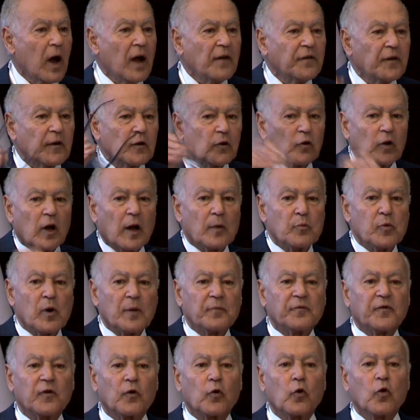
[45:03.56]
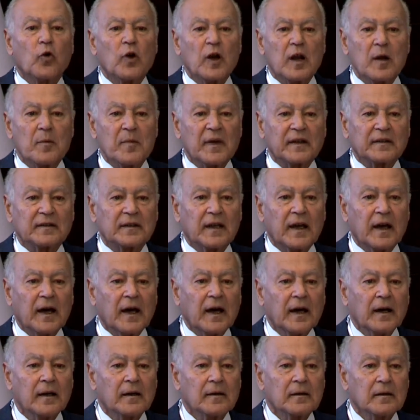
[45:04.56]
countries. They closed the door
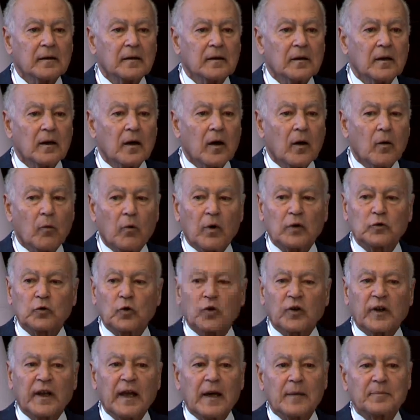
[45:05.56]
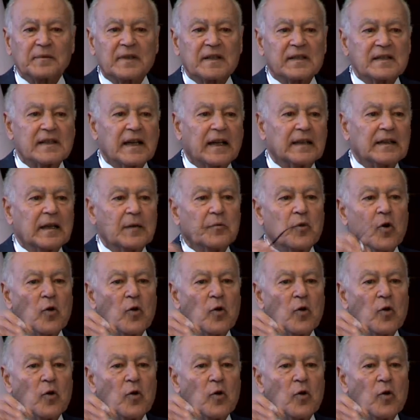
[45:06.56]
for refugees who flooded